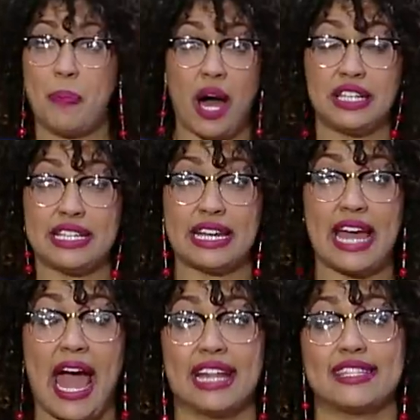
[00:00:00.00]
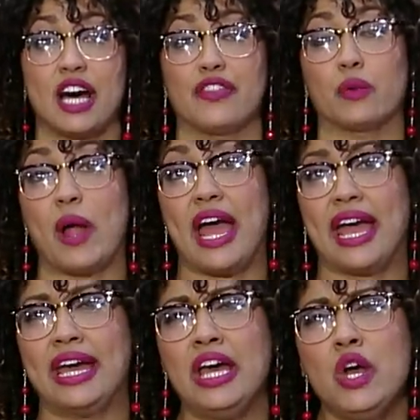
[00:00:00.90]
punting cats on the
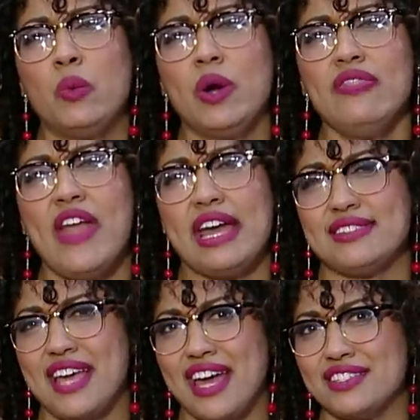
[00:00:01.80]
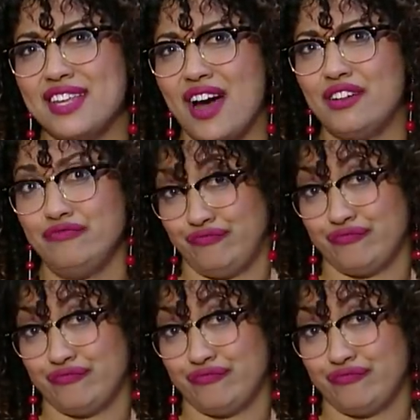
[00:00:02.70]
reg, wouldn't they say so?